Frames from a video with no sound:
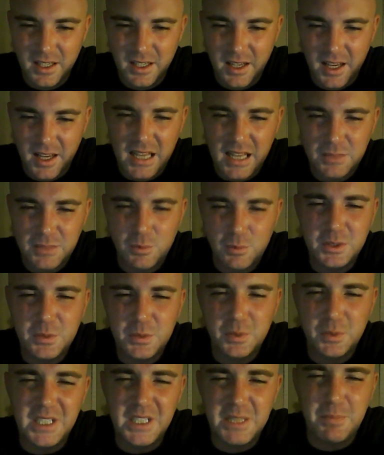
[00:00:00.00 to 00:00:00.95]
And what's
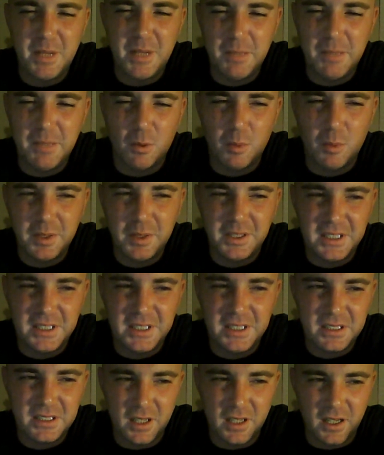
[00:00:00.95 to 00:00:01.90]
with these people with
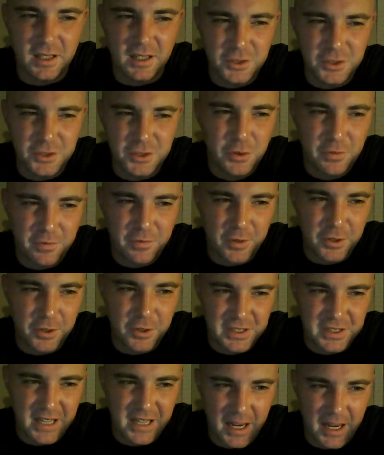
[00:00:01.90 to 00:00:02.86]
these two first
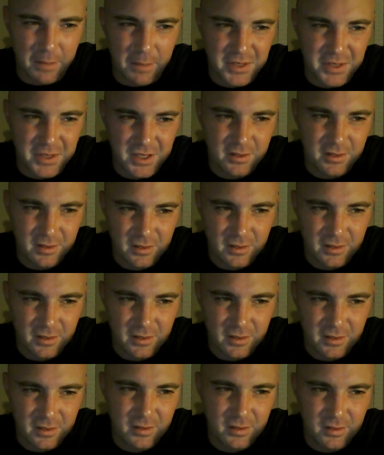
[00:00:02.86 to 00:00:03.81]
names?
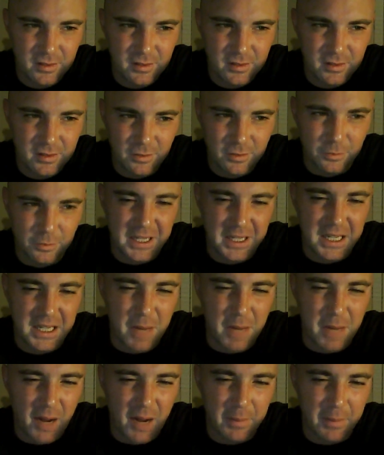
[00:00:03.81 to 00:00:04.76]
Ricky
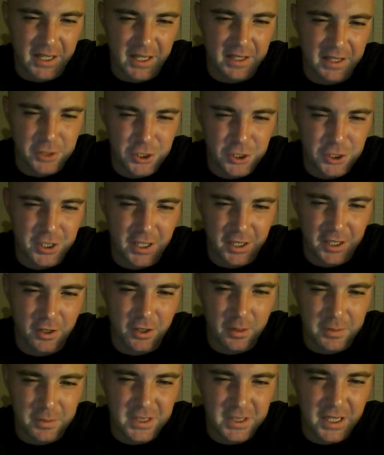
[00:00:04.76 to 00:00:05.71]
Bobby and shit, you know what
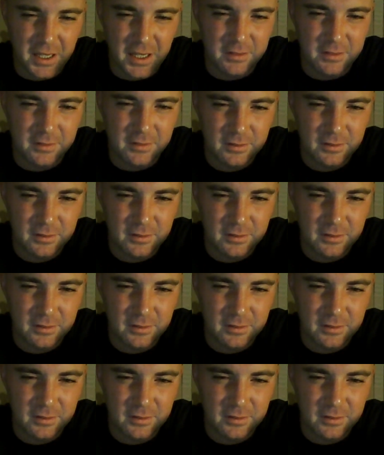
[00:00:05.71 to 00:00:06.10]
I'm saying?